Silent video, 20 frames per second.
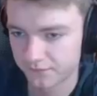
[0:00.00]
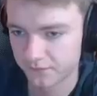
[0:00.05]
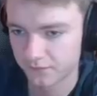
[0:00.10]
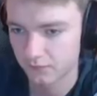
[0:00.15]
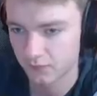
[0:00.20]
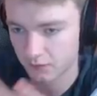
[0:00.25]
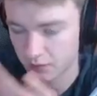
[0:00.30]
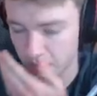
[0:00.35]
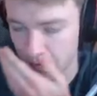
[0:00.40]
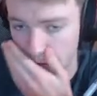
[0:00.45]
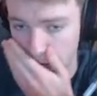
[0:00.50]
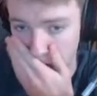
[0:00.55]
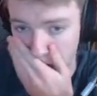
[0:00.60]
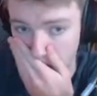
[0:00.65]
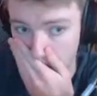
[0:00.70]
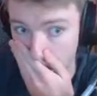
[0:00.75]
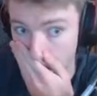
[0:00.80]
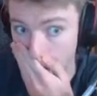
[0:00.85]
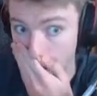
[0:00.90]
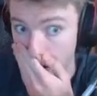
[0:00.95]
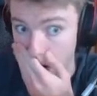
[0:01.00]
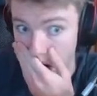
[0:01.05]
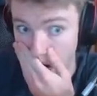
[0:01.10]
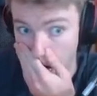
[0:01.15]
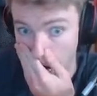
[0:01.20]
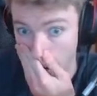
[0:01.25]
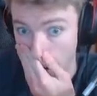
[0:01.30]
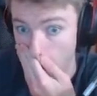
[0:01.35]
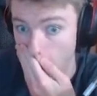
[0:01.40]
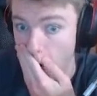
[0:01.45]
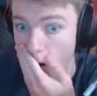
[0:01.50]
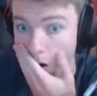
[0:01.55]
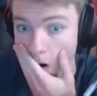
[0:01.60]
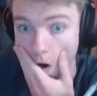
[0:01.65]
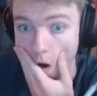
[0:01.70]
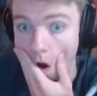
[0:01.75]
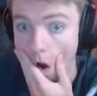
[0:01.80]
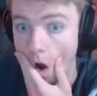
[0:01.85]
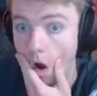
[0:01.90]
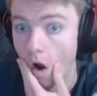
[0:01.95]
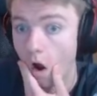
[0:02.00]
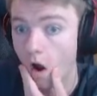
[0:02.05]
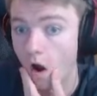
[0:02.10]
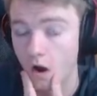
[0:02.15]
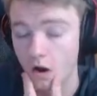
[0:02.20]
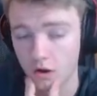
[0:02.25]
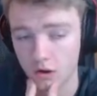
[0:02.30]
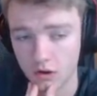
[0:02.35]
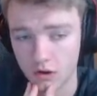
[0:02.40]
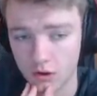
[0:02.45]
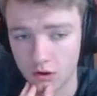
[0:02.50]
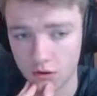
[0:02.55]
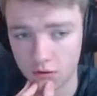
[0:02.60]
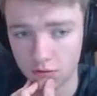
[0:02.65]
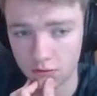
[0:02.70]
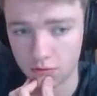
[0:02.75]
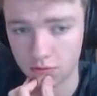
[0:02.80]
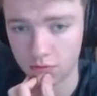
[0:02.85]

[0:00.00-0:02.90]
And that was at the beginning, so why would she have been in there for no reason?